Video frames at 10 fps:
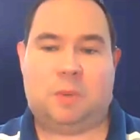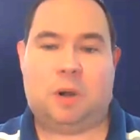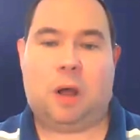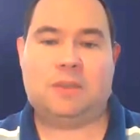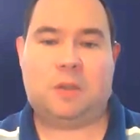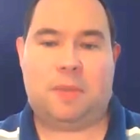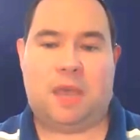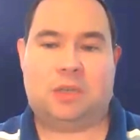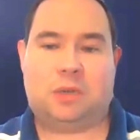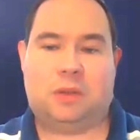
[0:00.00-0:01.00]
but also
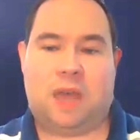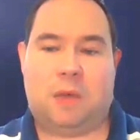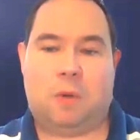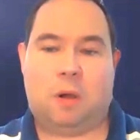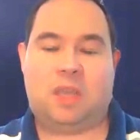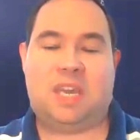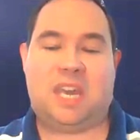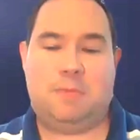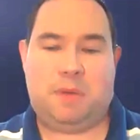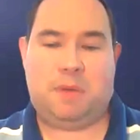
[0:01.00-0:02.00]
make sure that we're
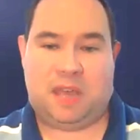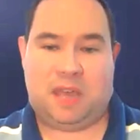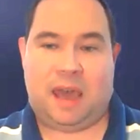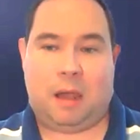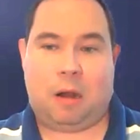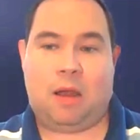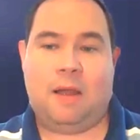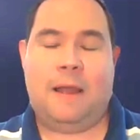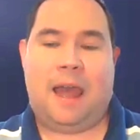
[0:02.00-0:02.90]
keeping the air